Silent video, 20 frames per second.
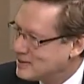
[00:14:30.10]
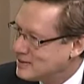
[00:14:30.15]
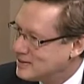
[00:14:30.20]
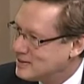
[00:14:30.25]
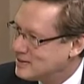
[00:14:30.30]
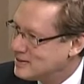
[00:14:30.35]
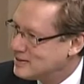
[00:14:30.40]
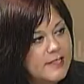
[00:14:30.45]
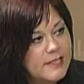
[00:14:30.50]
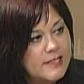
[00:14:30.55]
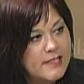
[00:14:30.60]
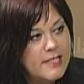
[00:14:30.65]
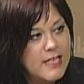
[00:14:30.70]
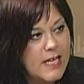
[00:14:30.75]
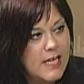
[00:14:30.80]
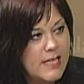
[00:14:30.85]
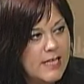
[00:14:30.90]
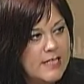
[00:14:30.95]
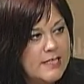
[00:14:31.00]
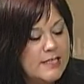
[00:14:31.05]
What this
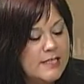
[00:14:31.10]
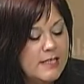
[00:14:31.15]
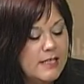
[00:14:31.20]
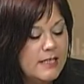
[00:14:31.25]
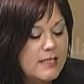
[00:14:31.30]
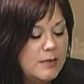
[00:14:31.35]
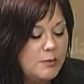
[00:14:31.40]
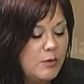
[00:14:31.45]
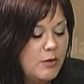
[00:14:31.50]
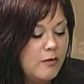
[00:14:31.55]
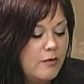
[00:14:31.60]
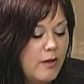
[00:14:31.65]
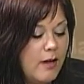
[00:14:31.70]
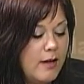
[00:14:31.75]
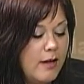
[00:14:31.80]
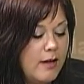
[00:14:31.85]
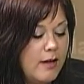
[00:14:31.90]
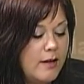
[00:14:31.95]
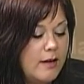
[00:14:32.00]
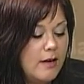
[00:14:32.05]
does is
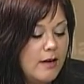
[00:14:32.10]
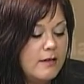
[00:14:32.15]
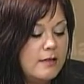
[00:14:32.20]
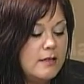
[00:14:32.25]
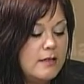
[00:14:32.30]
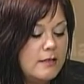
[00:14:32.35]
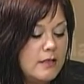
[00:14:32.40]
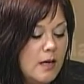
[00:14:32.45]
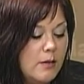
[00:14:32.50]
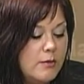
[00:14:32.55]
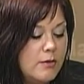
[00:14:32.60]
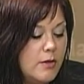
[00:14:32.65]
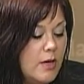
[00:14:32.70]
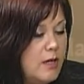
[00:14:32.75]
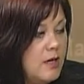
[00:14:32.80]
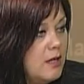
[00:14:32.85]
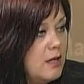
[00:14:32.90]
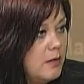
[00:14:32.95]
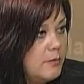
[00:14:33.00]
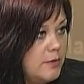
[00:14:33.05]
provide on-the-job
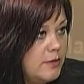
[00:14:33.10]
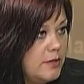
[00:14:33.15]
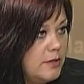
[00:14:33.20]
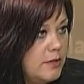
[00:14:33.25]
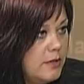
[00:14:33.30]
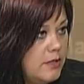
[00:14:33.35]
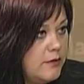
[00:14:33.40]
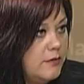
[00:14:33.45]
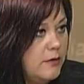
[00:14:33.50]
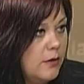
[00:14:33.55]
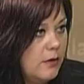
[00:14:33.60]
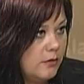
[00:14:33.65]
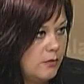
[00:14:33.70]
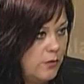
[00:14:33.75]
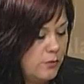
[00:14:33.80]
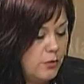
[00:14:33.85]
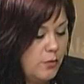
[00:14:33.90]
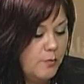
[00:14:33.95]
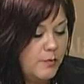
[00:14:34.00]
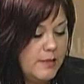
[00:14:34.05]
training opportunities for our
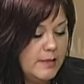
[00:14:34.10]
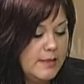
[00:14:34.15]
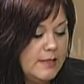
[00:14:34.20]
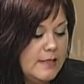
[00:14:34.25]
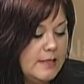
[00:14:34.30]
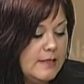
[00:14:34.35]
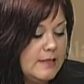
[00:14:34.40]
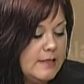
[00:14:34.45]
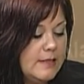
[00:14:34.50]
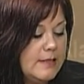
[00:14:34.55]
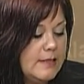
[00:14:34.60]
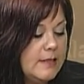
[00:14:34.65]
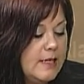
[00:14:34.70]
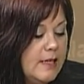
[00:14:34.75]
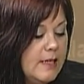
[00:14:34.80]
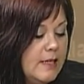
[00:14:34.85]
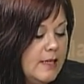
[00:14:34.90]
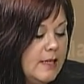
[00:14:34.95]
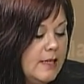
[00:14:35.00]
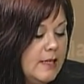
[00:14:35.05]
local businesses.
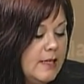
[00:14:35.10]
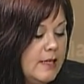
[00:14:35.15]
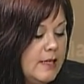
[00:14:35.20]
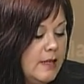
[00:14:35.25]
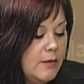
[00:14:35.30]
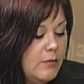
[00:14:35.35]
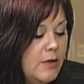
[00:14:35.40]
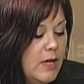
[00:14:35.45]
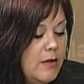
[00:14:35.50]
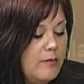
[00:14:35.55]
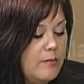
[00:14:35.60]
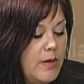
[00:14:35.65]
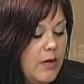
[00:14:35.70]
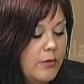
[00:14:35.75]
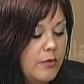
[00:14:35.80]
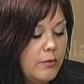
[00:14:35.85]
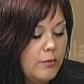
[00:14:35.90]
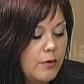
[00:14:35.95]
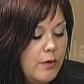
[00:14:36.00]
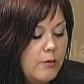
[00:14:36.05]
And we have
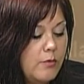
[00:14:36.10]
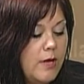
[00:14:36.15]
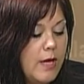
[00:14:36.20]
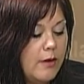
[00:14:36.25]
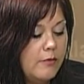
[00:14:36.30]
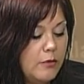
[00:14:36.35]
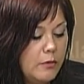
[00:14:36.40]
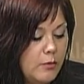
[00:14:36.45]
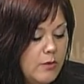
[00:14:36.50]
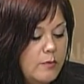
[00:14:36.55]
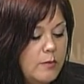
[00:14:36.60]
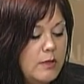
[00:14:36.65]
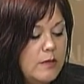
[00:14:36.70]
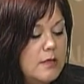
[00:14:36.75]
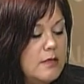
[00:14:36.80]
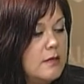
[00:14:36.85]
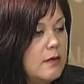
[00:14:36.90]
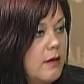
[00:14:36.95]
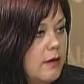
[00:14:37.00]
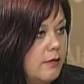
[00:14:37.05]
$3
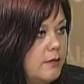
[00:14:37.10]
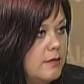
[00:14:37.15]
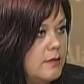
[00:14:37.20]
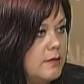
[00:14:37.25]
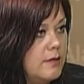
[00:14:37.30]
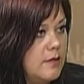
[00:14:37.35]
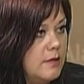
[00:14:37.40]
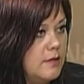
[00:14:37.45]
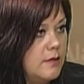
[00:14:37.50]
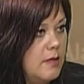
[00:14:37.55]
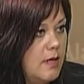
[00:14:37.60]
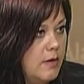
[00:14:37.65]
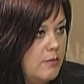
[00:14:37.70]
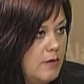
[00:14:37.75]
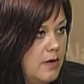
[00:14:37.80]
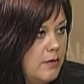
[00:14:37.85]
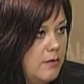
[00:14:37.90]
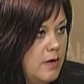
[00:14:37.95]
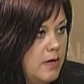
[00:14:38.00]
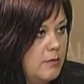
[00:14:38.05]
million that
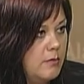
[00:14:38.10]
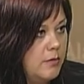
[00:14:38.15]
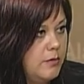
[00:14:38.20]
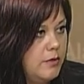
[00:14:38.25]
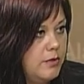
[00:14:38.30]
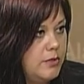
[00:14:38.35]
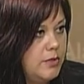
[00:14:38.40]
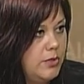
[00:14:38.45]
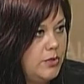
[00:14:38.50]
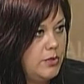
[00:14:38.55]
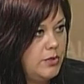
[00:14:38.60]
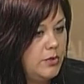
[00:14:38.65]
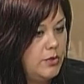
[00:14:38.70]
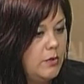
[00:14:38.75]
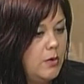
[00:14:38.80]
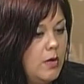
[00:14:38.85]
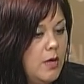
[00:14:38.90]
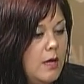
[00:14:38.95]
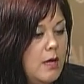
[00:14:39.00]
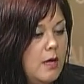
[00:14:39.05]
we were able
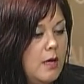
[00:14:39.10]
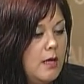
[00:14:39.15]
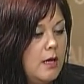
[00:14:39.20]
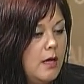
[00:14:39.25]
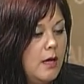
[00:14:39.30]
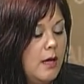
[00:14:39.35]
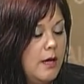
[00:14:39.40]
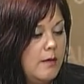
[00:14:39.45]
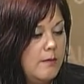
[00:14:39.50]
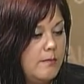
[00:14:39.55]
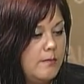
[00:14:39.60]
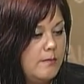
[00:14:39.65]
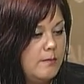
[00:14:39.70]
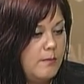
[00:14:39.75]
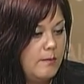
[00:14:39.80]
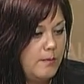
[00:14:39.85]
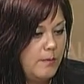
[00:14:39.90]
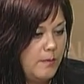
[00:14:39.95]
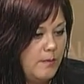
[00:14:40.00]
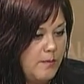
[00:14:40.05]
to
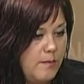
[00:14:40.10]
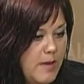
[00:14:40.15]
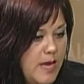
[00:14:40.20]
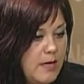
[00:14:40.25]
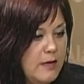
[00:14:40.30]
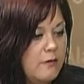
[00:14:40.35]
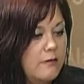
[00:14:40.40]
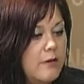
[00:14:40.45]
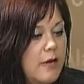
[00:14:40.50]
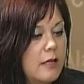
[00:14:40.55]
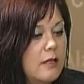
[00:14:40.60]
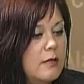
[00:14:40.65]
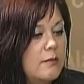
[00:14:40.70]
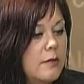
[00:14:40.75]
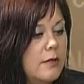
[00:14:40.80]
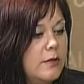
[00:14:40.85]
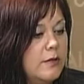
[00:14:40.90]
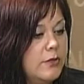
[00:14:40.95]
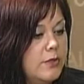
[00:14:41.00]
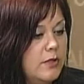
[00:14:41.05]
make
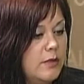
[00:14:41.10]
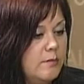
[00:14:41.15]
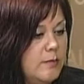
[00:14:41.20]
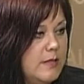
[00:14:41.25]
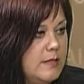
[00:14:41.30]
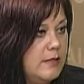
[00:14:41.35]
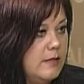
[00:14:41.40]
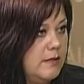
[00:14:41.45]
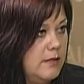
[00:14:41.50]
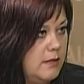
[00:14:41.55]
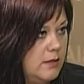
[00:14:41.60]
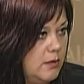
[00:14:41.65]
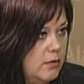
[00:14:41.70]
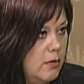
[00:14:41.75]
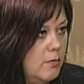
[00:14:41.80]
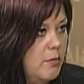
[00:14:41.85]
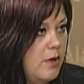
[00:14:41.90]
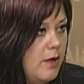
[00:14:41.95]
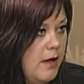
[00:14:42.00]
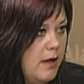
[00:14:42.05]
available to the businesses to
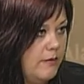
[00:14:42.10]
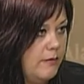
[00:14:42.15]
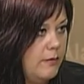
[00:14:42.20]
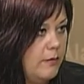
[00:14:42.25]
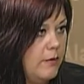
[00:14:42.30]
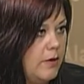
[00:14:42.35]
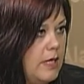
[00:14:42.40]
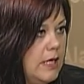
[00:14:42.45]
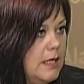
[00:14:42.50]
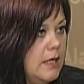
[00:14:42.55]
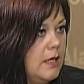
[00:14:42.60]
apply for. And again,